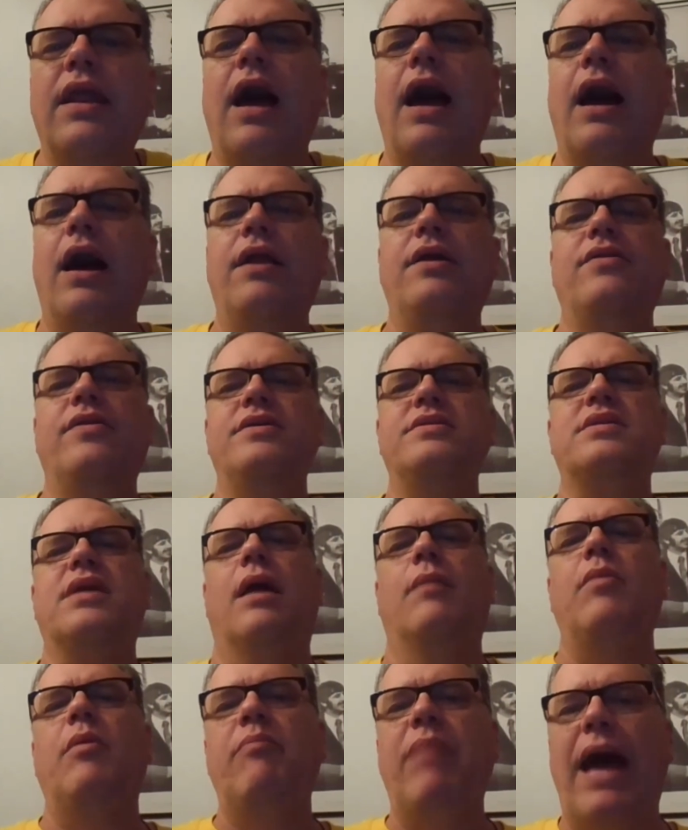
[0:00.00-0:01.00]
Now, how did these
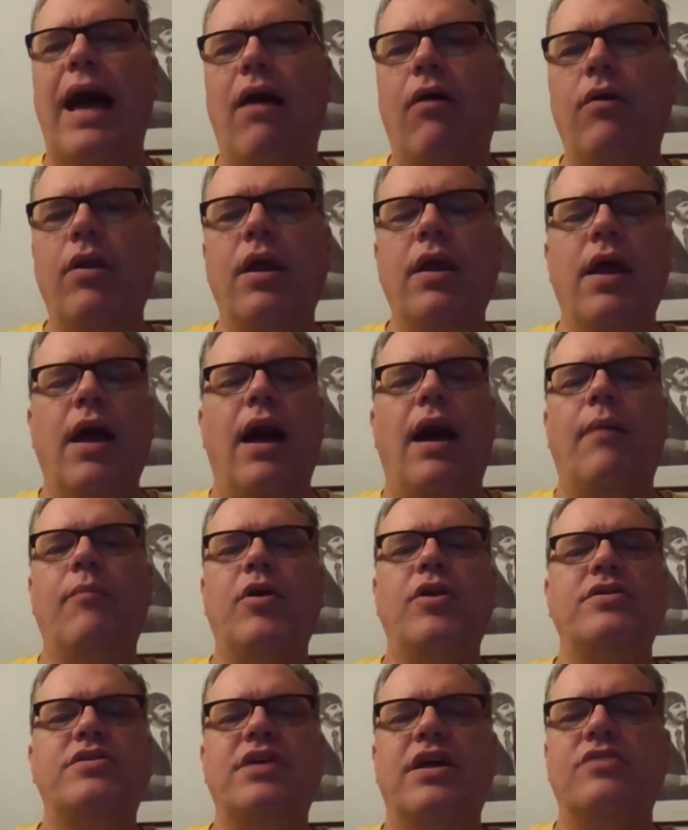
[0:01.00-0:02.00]
come about? I'm
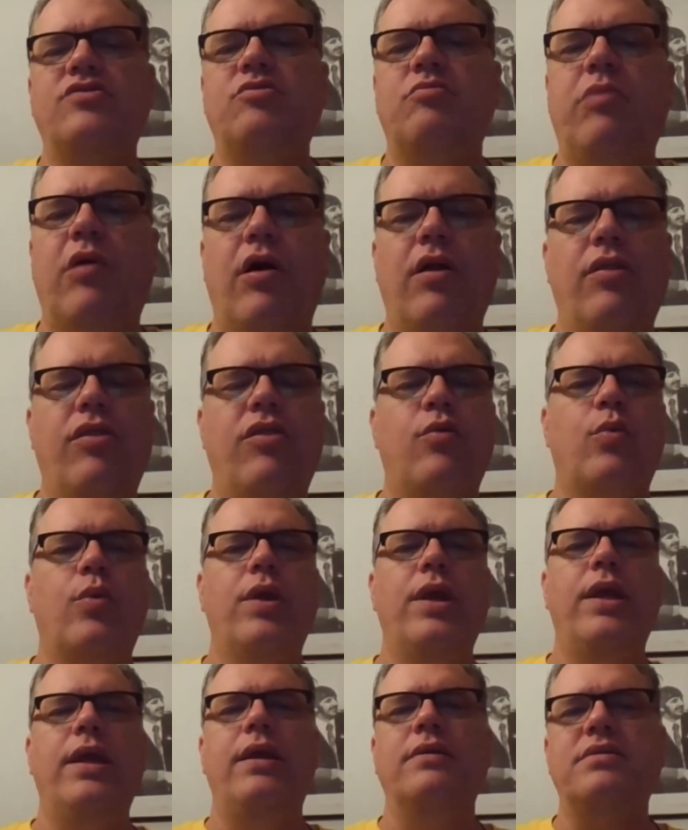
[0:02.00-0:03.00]
going to touch upon
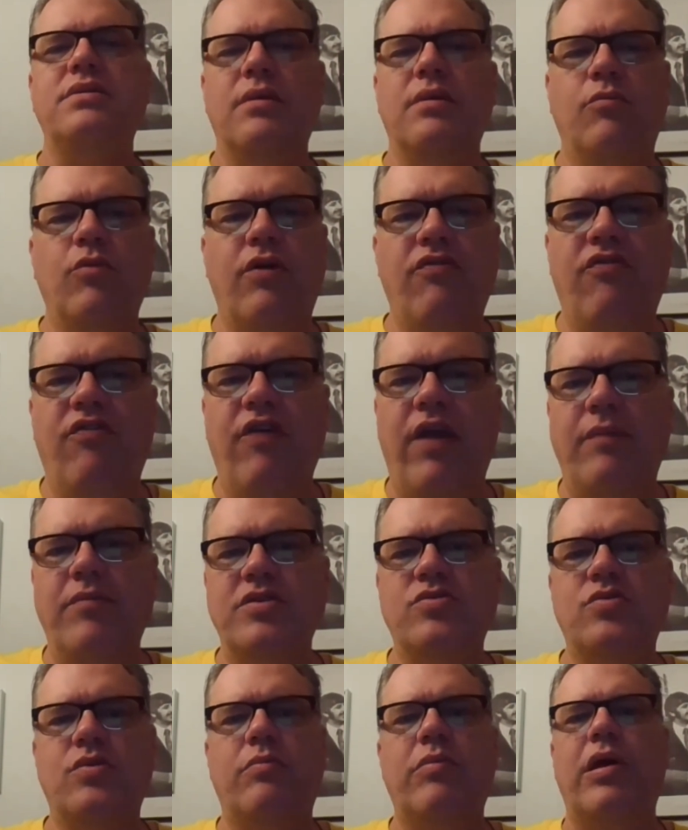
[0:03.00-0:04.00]
three somewhat
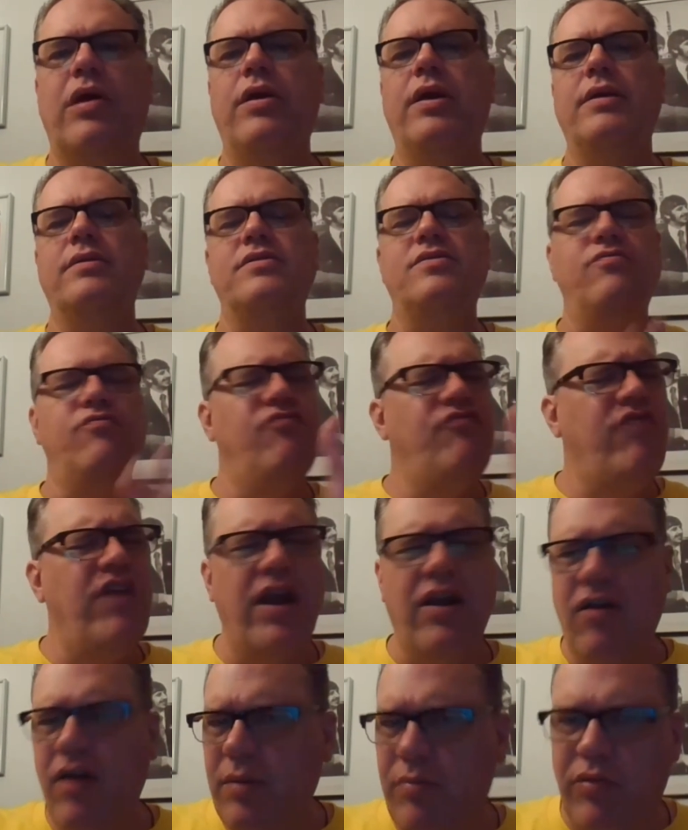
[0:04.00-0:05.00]
famous rebellions
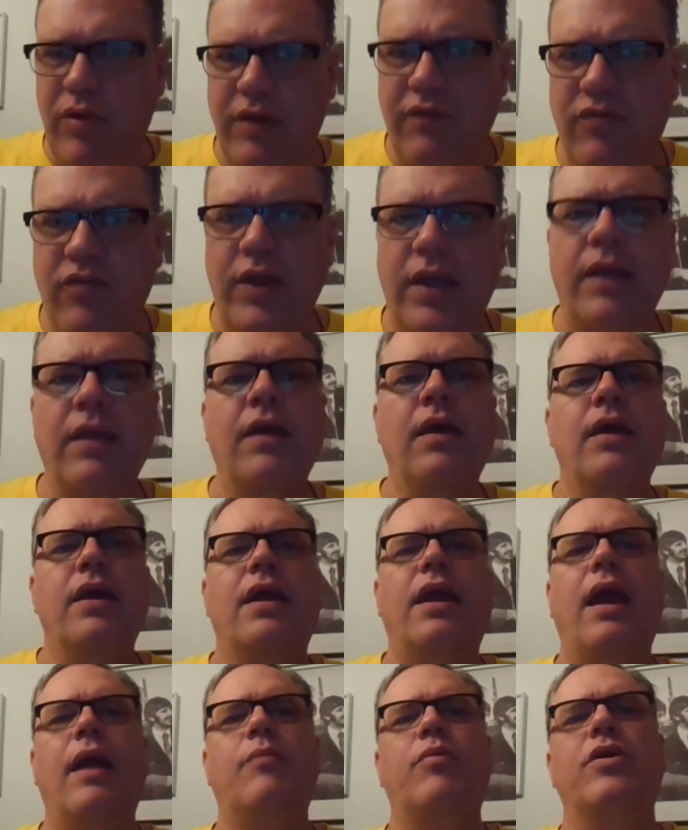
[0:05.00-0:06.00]
very briefly.
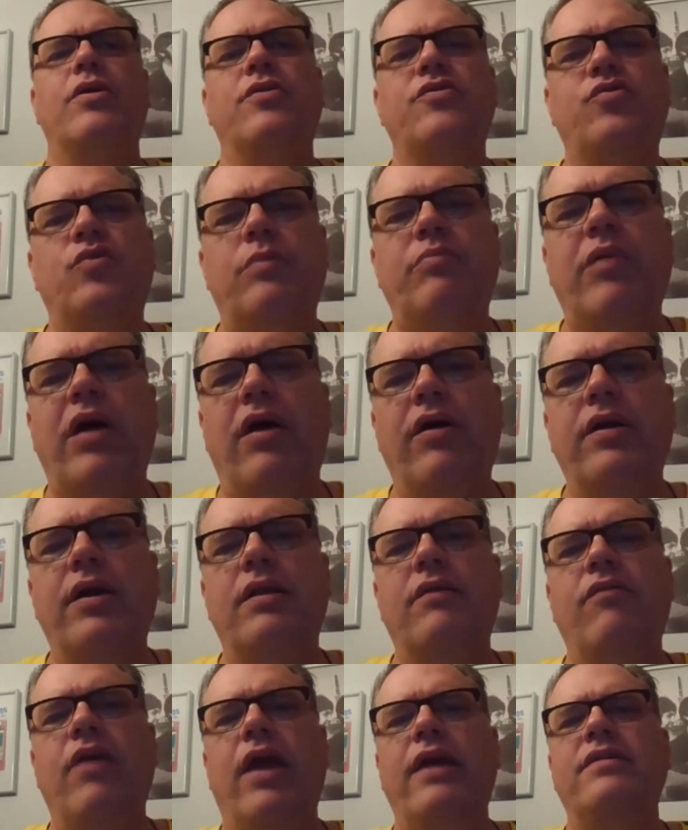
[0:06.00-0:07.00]
Gabriel's
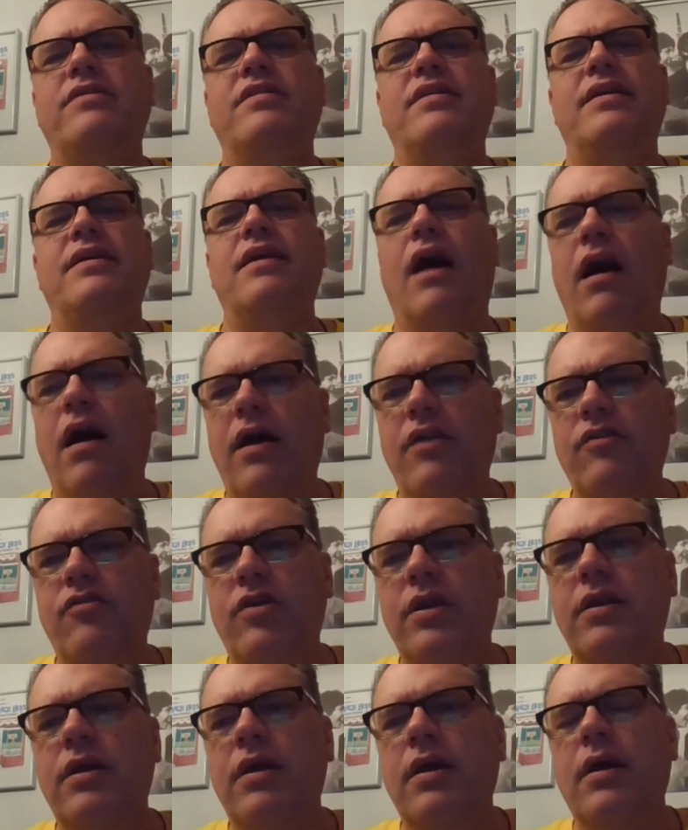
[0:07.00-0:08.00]
Rebellion of
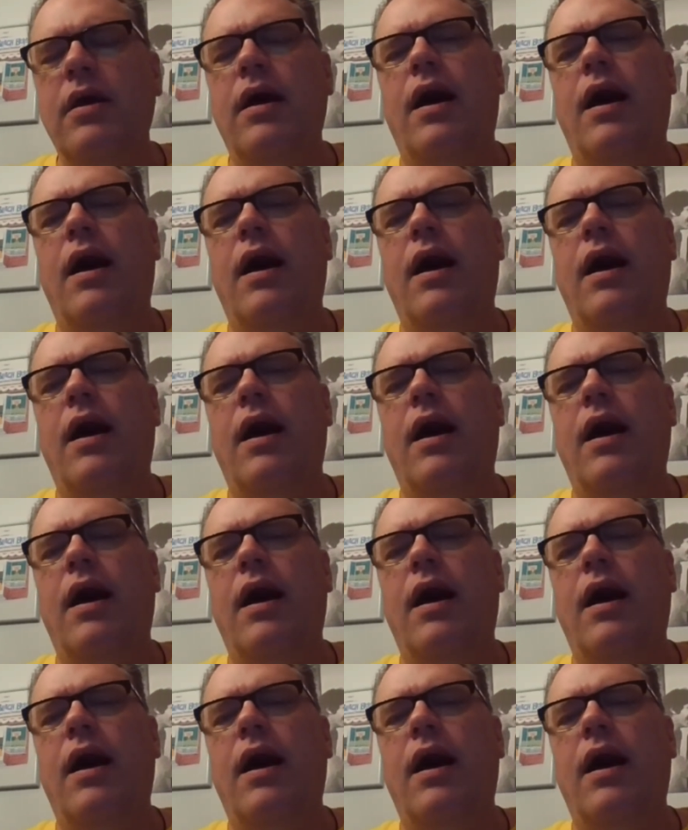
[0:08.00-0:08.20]
1800,